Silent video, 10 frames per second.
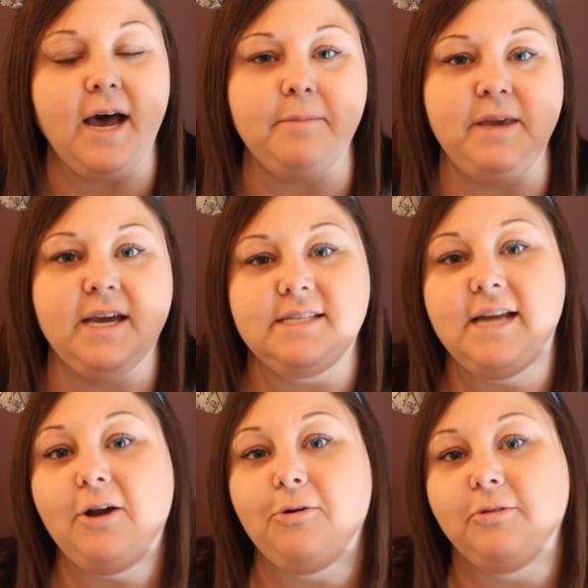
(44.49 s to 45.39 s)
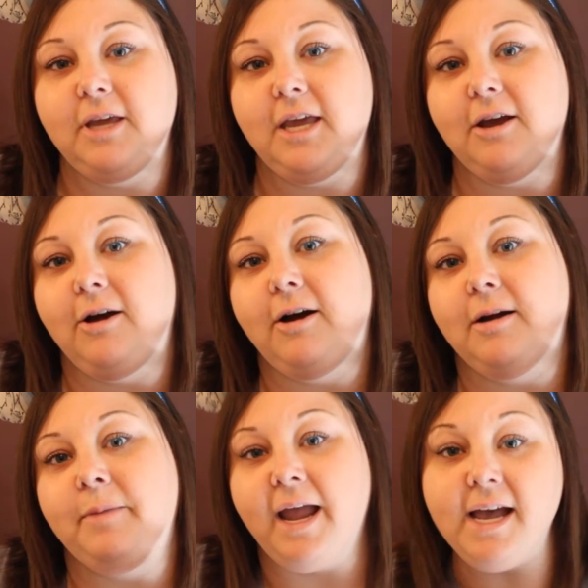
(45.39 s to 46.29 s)
because not only
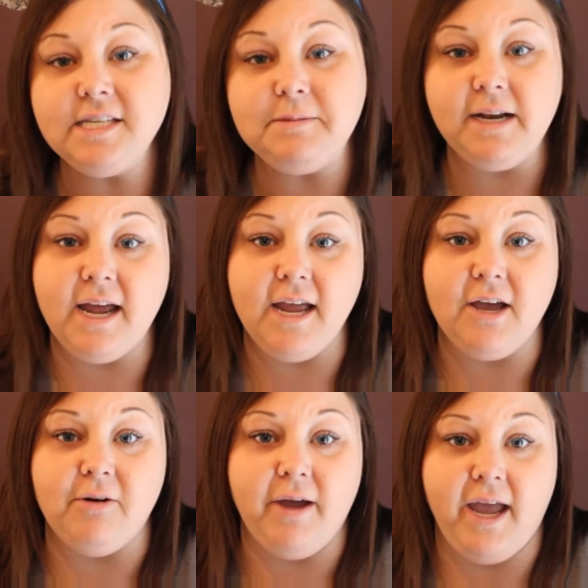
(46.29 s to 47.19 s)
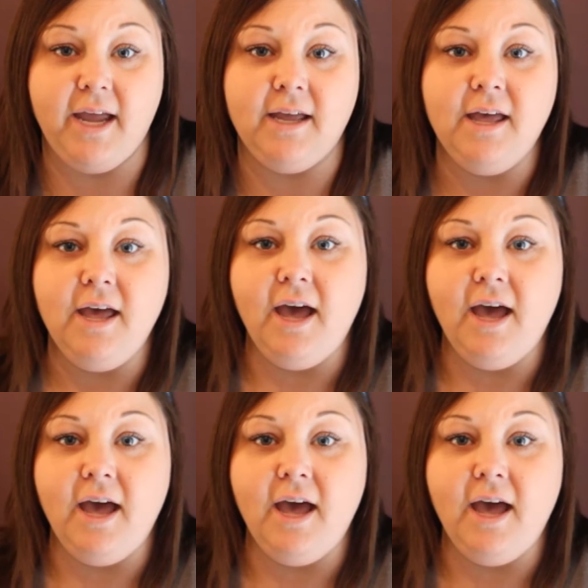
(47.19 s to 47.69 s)
are my husband and I going,